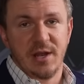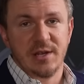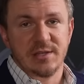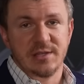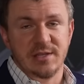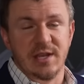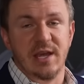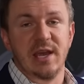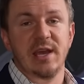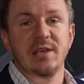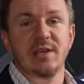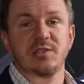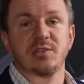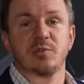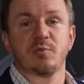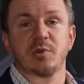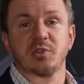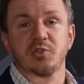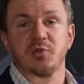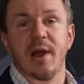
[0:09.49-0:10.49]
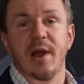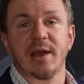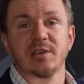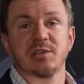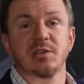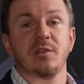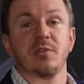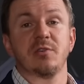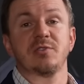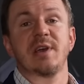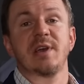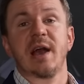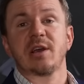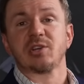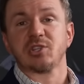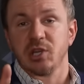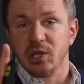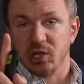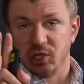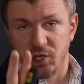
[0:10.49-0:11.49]
Today's retraction, there's
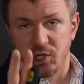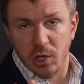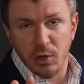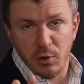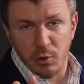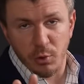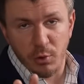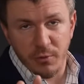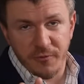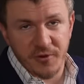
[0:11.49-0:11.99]
actually two